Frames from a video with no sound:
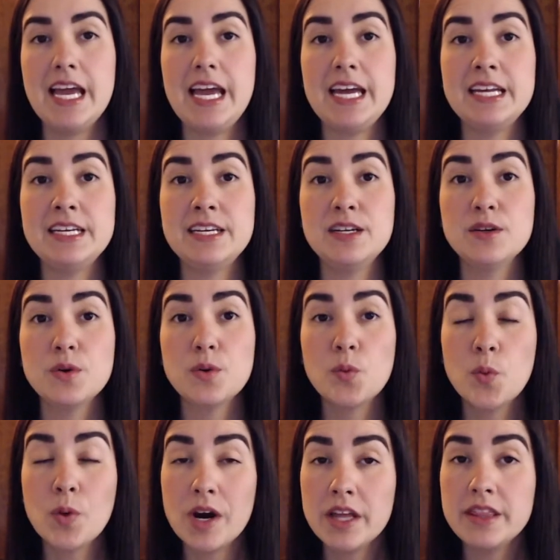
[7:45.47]
And
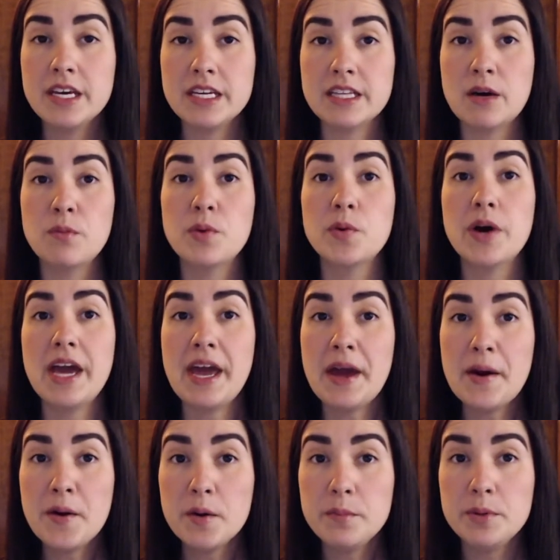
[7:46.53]
one thing that will
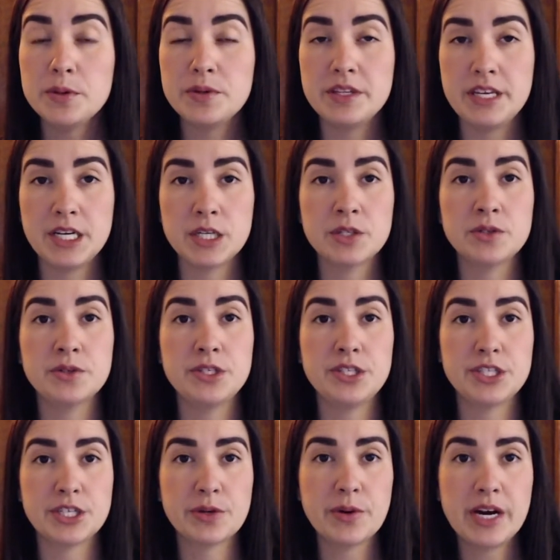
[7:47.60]
help you narrow
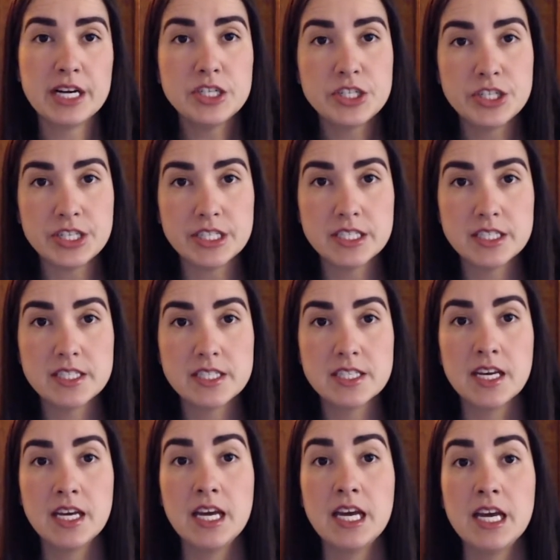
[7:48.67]
your questions
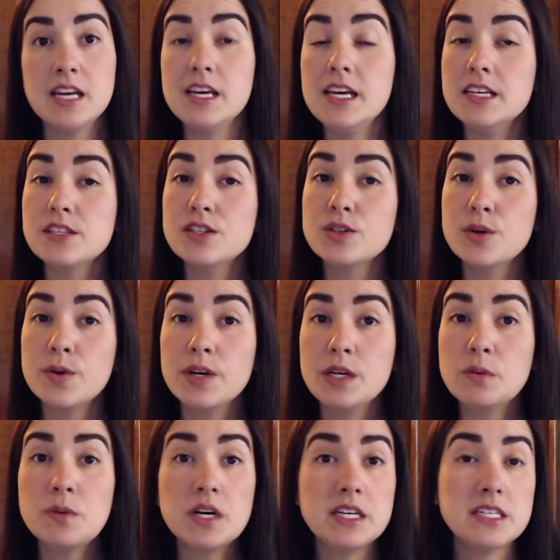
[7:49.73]
is
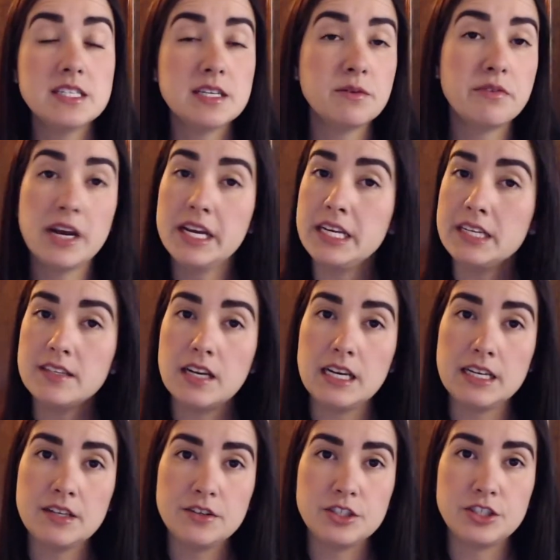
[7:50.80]
knowing what is already in the
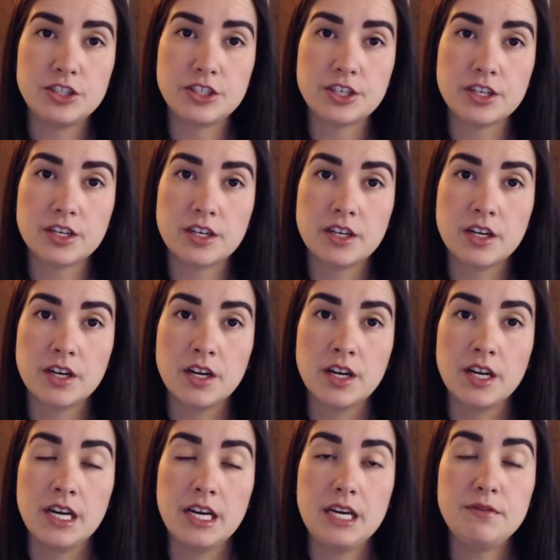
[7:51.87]
literature.
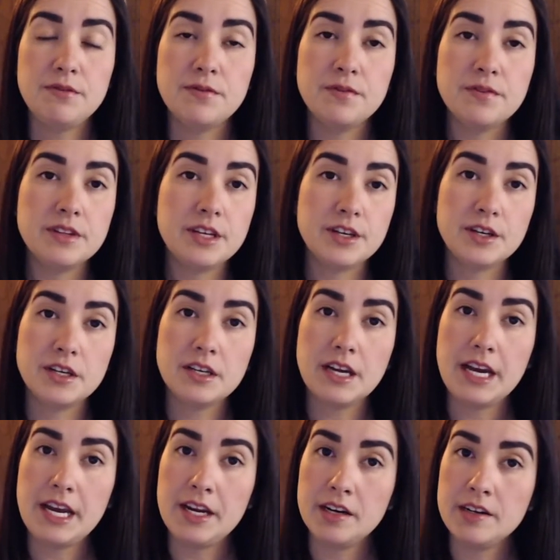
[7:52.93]
If there are
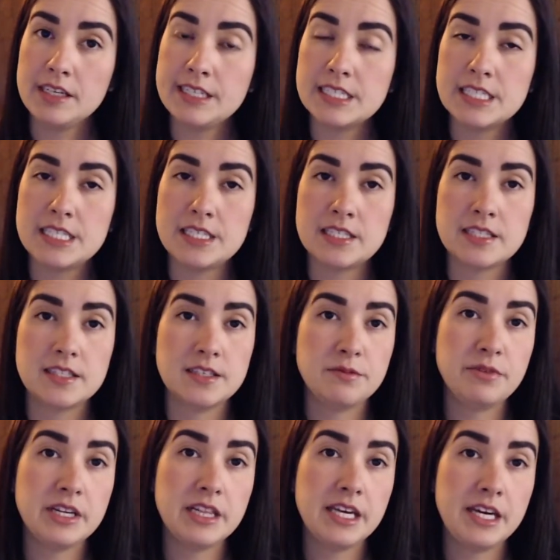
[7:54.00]
areas
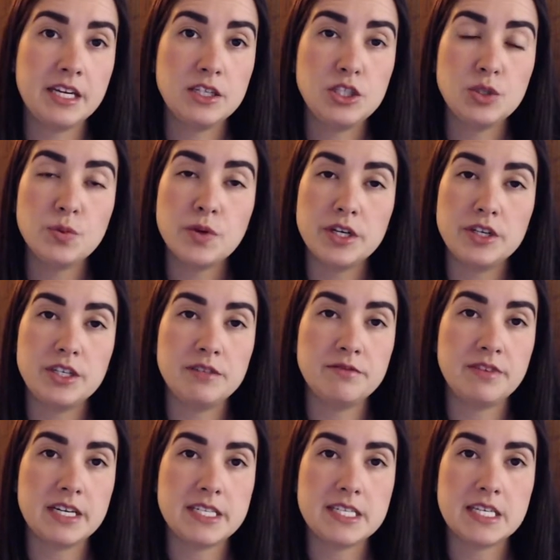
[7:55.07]
related to what you're
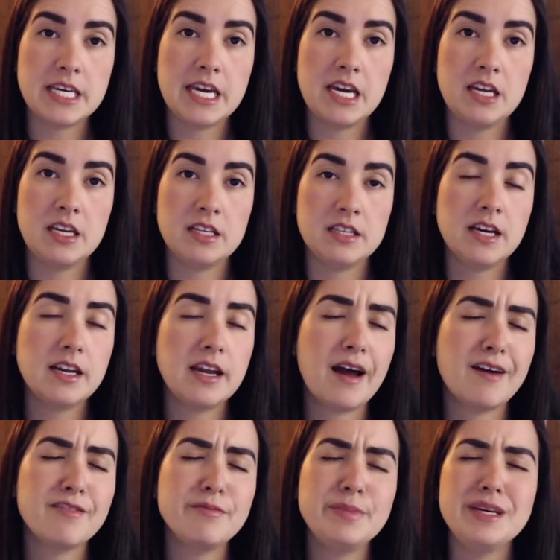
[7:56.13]
investigating that
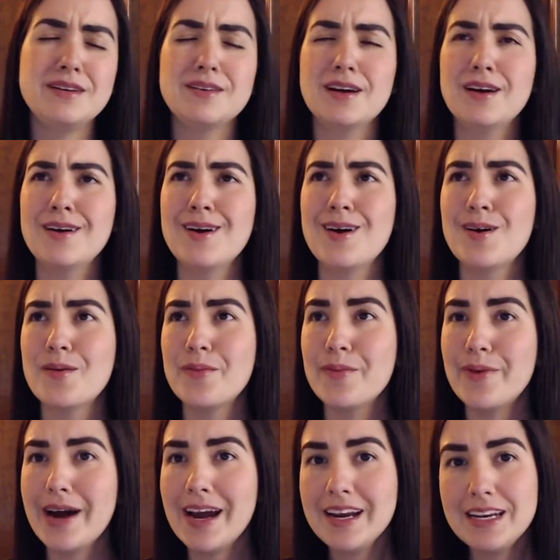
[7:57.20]
have been
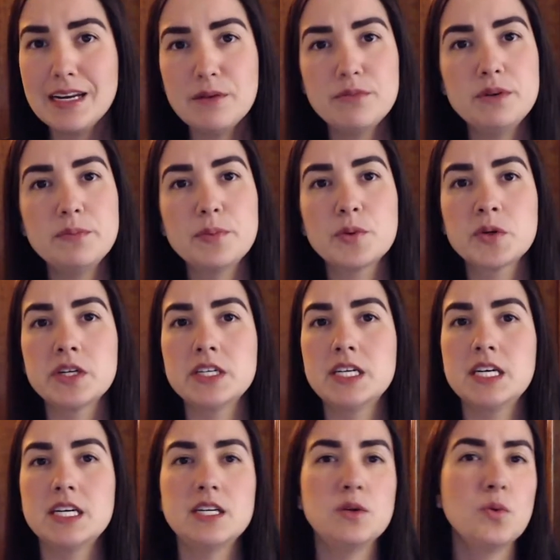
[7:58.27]
widely
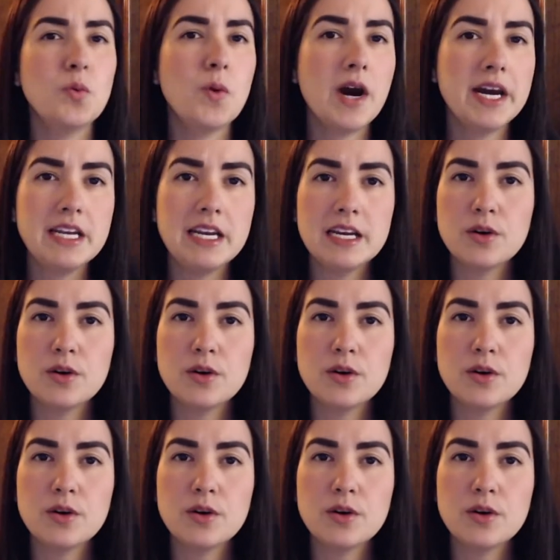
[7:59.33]
reported, widely